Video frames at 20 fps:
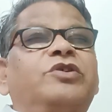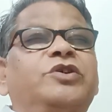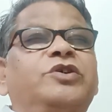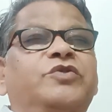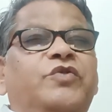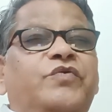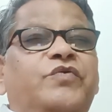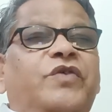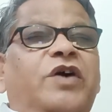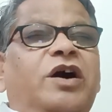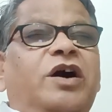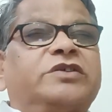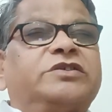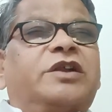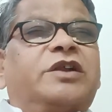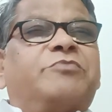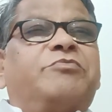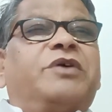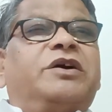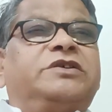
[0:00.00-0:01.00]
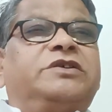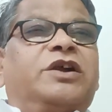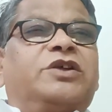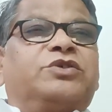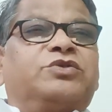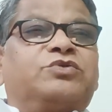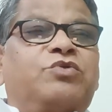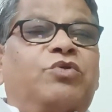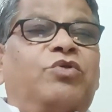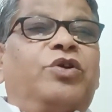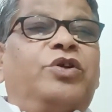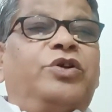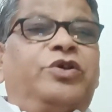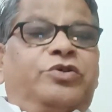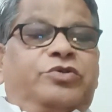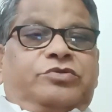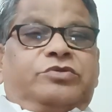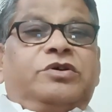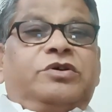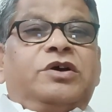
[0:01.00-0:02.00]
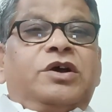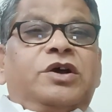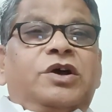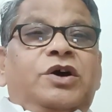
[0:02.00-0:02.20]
Your father, mother scold you.